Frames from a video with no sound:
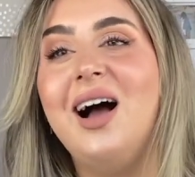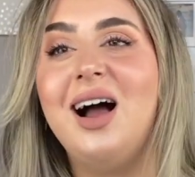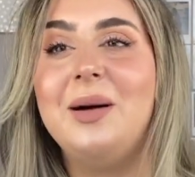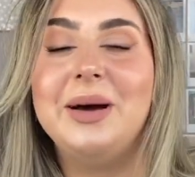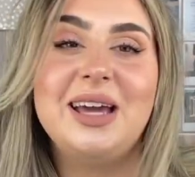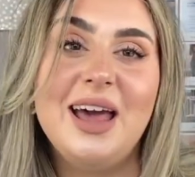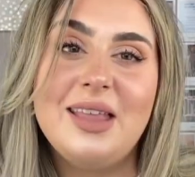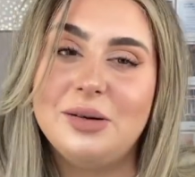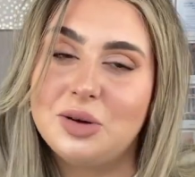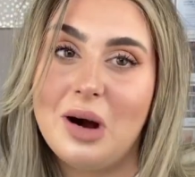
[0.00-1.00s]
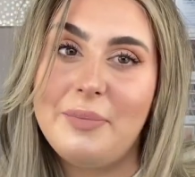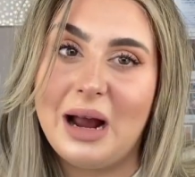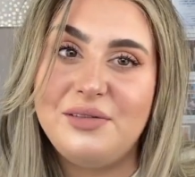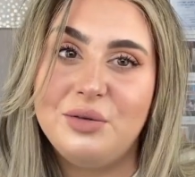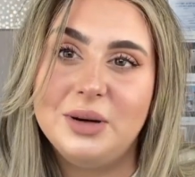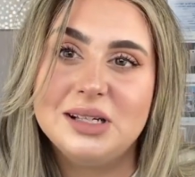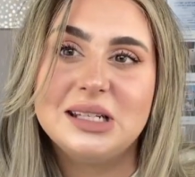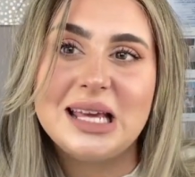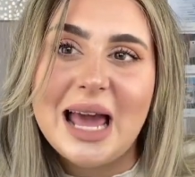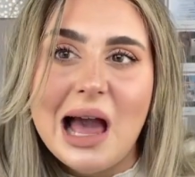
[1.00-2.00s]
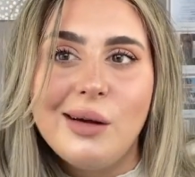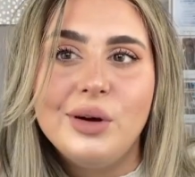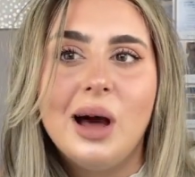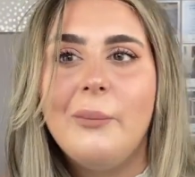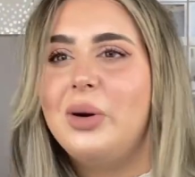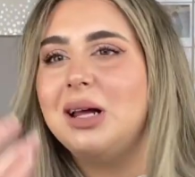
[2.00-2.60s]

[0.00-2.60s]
Again, that was quite painful because of the area,